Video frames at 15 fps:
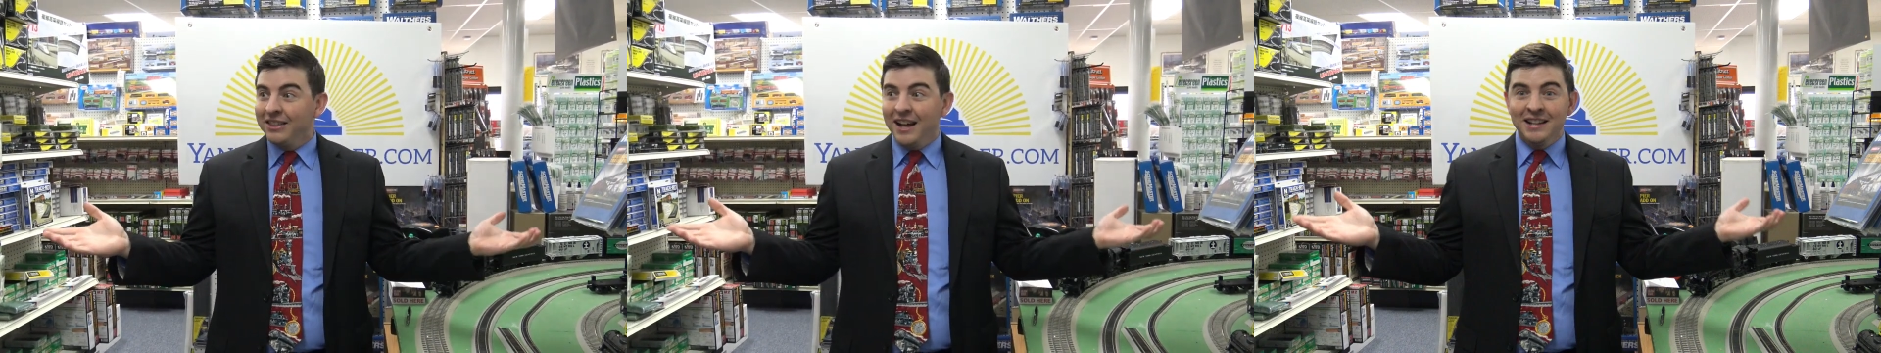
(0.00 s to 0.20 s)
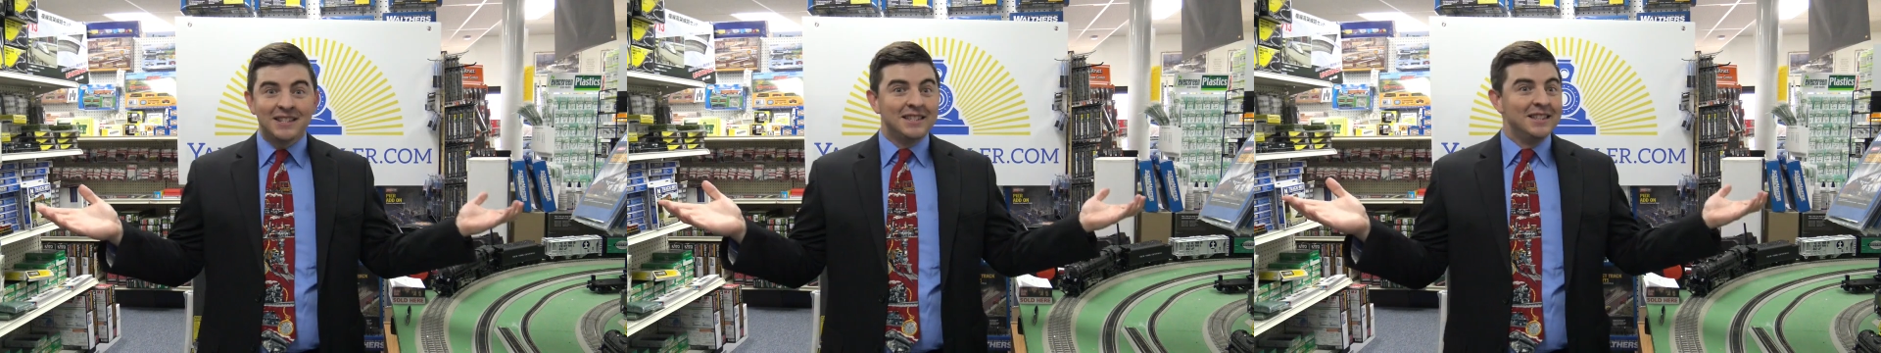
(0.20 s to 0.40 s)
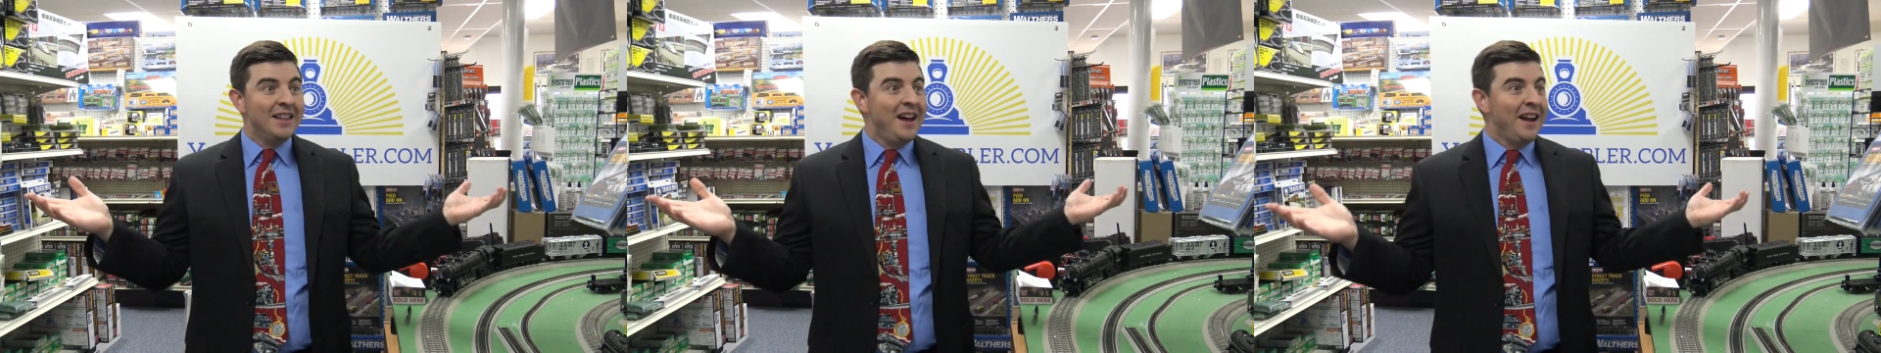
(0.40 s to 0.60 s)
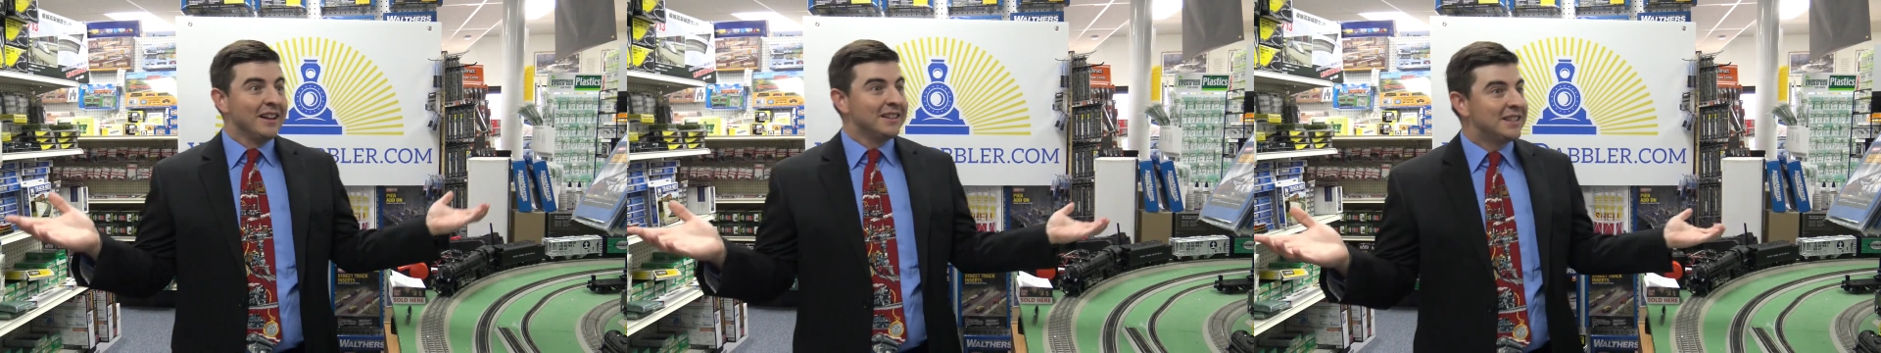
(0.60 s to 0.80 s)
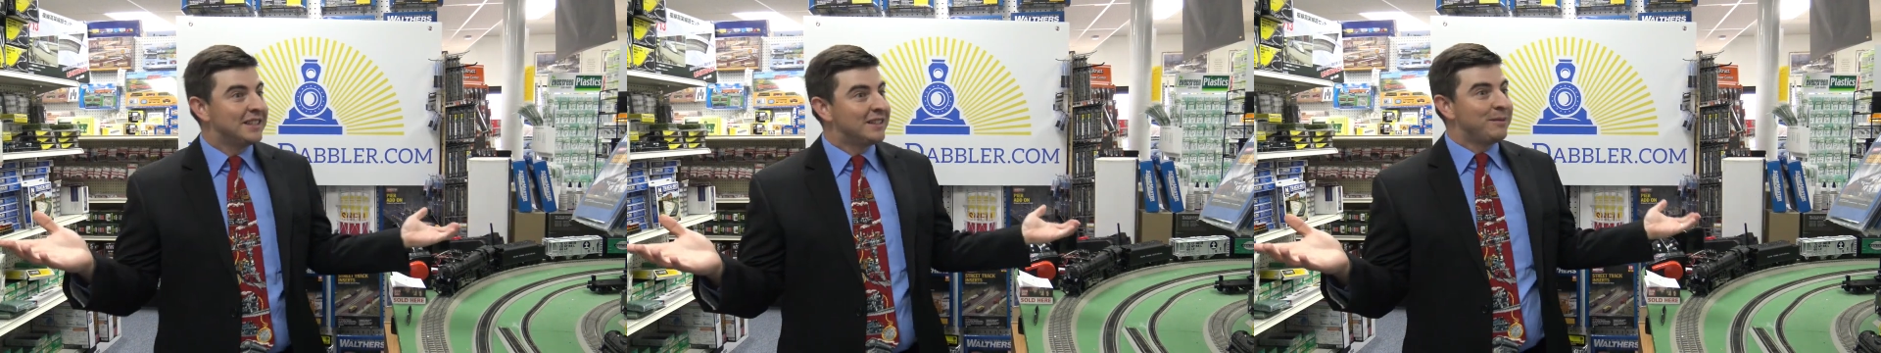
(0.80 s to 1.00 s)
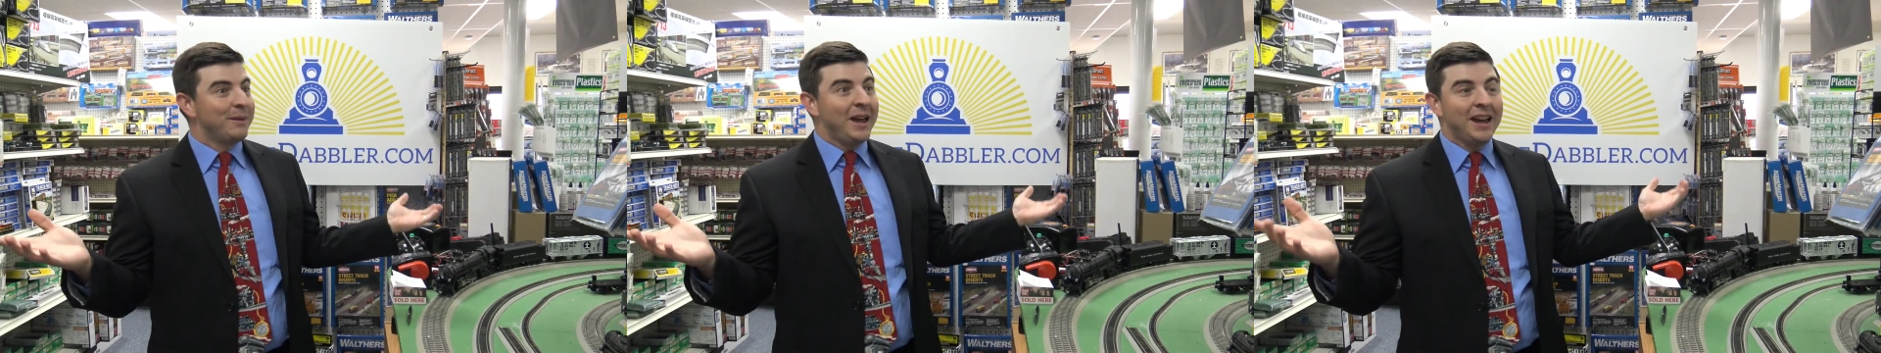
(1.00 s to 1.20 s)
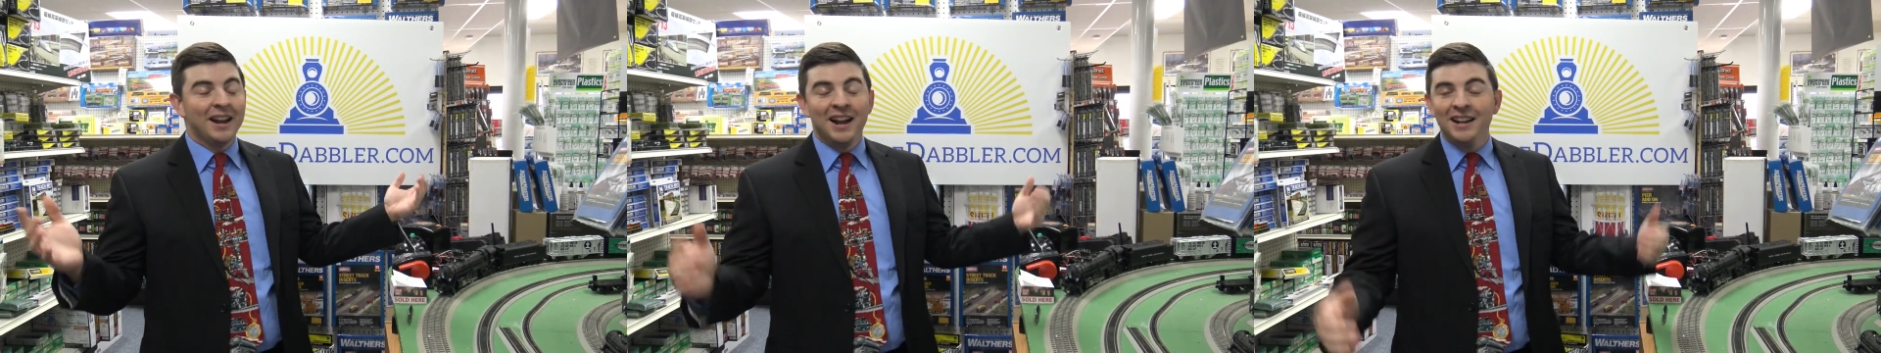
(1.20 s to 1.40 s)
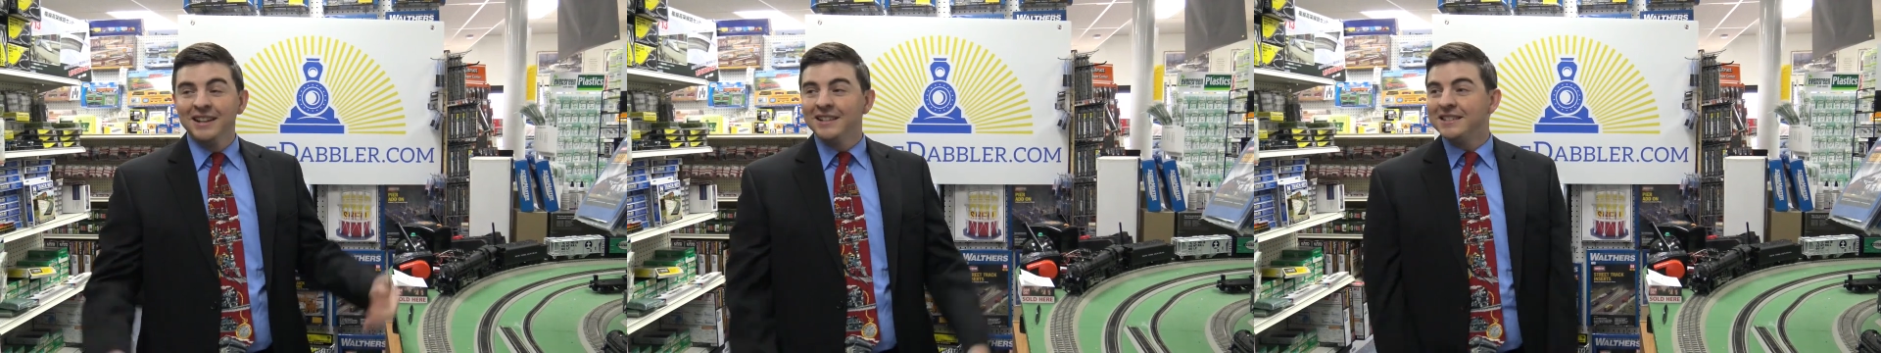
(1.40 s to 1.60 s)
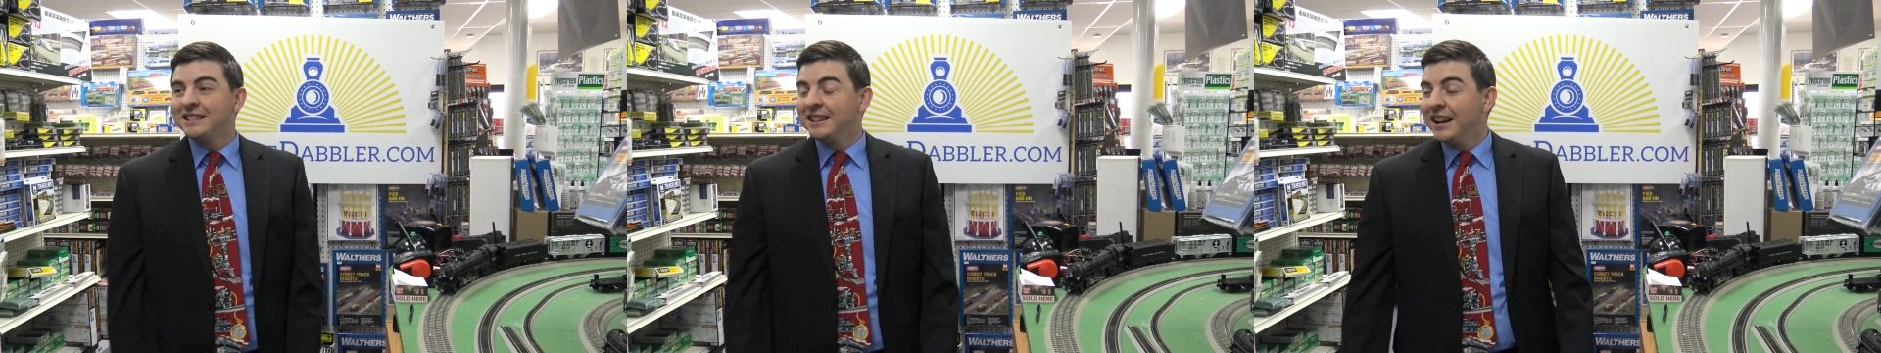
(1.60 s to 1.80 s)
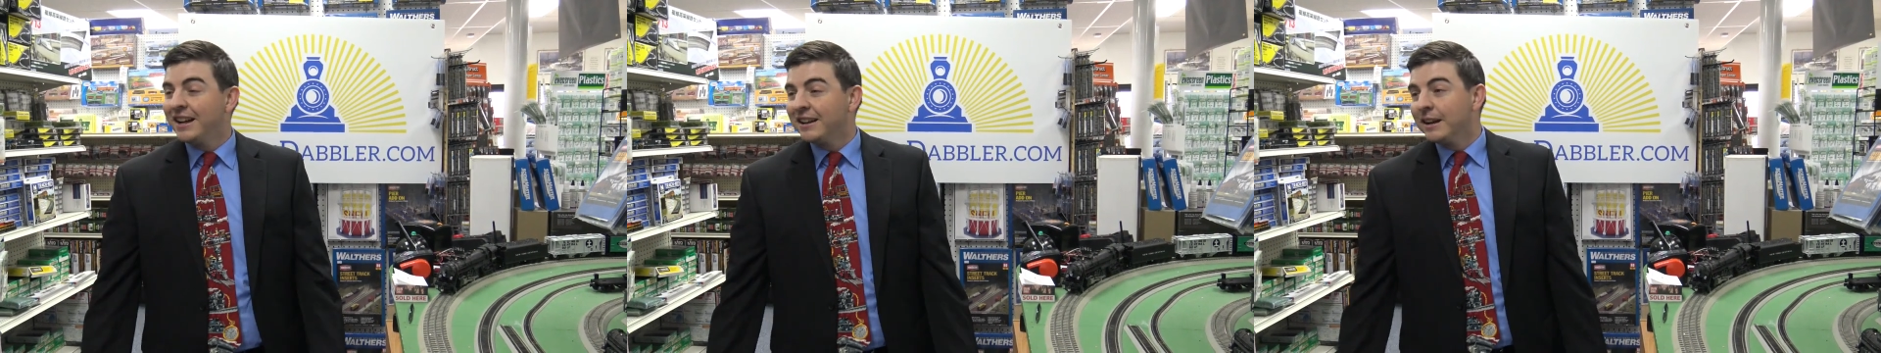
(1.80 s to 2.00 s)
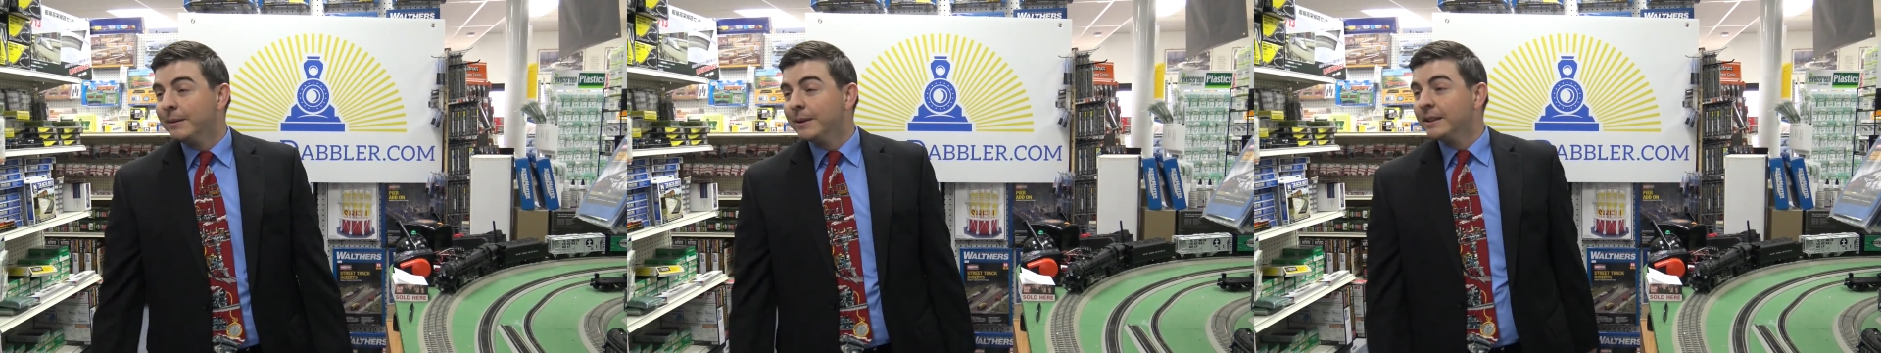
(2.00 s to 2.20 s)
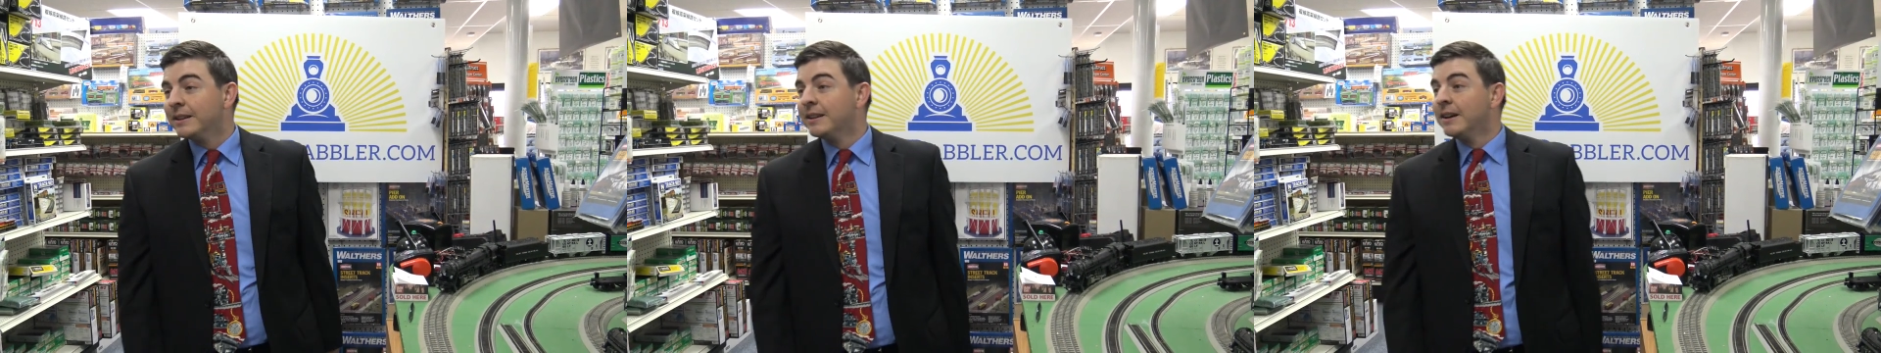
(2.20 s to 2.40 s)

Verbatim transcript: That's nuts. Man, I didn't see that coming.